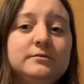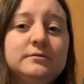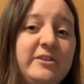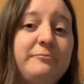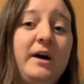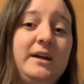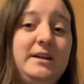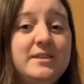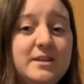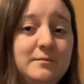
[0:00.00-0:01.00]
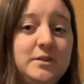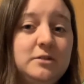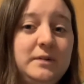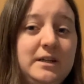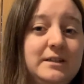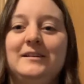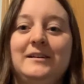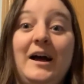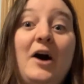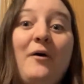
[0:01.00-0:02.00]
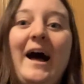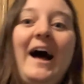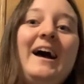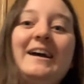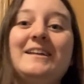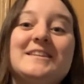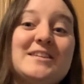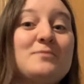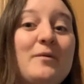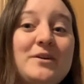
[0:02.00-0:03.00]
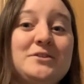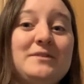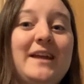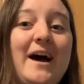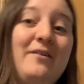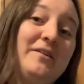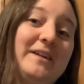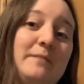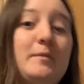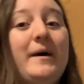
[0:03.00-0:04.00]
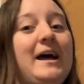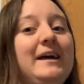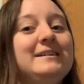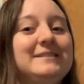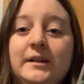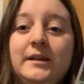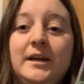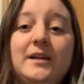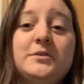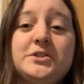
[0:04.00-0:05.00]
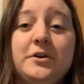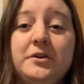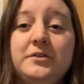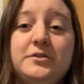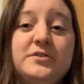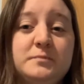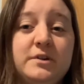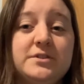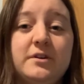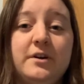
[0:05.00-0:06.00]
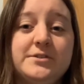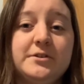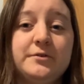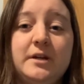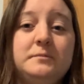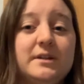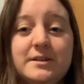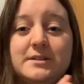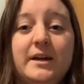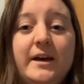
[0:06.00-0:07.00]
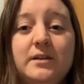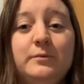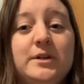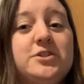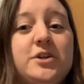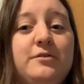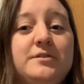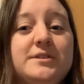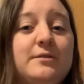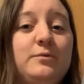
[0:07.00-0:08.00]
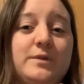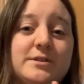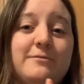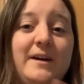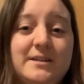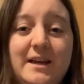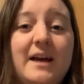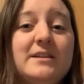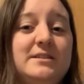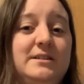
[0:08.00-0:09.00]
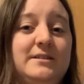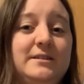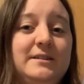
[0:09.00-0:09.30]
If by in them you mean, oh hi, this is what we're doing now, okay, bye-bye. And I'm sure those books are also great because Diana Wynne Jones was a fantastic